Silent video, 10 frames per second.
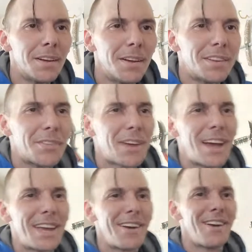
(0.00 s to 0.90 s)
Deaf guy
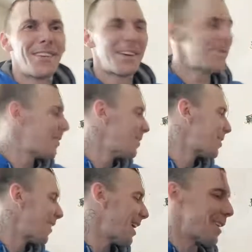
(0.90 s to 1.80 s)
karaoke made me
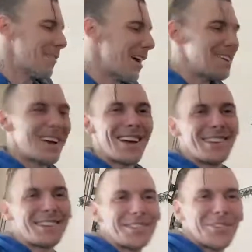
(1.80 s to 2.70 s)
cry. Come on, you guys,
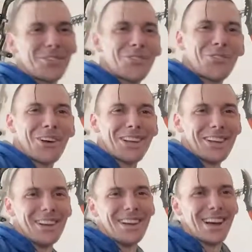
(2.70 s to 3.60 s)
that shit was funny.
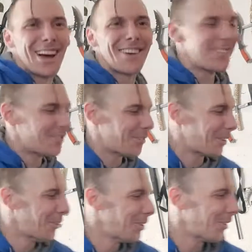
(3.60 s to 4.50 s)
I don't give a fuck
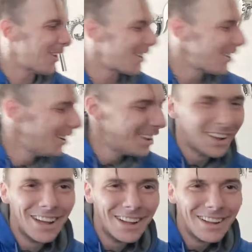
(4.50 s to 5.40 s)
who you are.
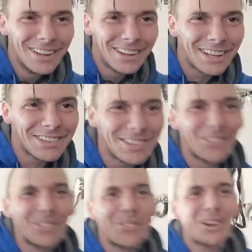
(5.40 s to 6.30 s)
That shit
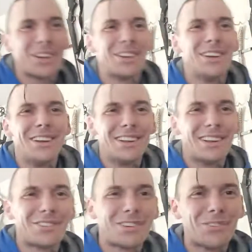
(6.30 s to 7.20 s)
was fucking.
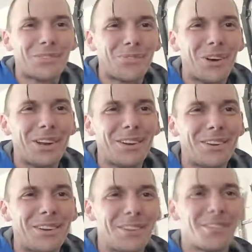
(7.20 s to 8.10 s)
That shit was funny,
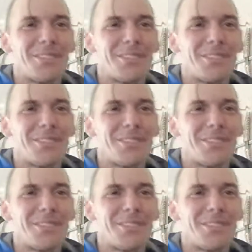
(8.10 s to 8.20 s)
dude. I was